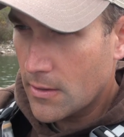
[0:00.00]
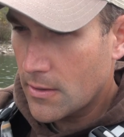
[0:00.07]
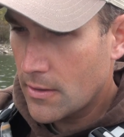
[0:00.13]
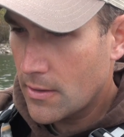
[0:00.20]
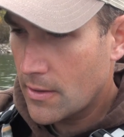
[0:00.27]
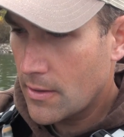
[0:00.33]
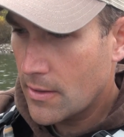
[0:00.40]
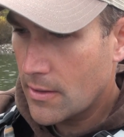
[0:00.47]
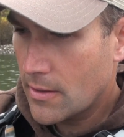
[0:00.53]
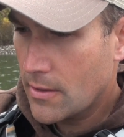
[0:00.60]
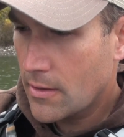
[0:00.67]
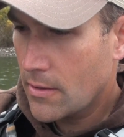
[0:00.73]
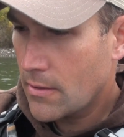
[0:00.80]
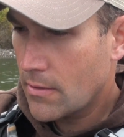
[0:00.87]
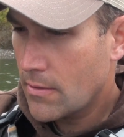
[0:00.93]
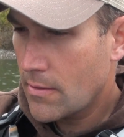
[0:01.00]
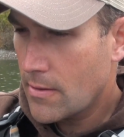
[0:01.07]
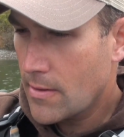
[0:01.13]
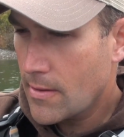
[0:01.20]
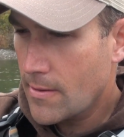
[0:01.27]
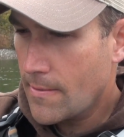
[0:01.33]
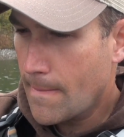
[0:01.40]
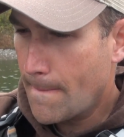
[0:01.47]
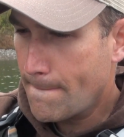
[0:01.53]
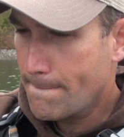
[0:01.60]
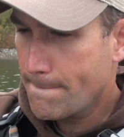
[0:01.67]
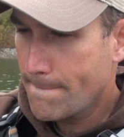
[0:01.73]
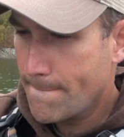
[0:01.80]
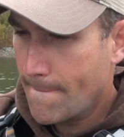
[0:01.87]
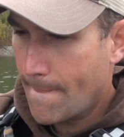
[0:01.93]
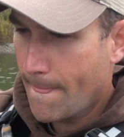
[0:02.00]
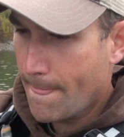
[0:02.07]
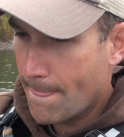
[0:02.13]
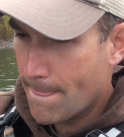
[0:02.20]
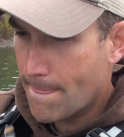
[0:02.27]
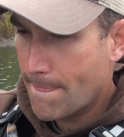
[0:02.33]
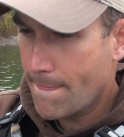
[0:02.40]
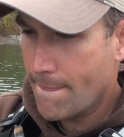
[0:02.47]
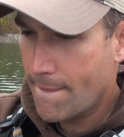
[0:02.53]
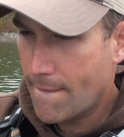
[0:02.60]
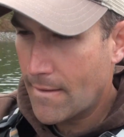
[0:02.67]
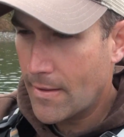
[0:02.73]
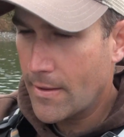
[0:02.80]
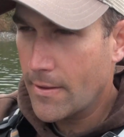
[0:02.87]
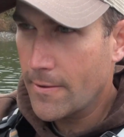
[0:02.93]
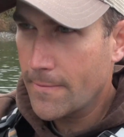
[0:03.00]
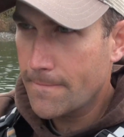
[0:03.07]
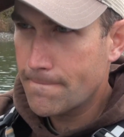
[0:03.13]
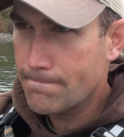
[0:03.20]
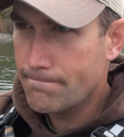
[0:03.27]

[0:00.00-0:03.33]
(silence)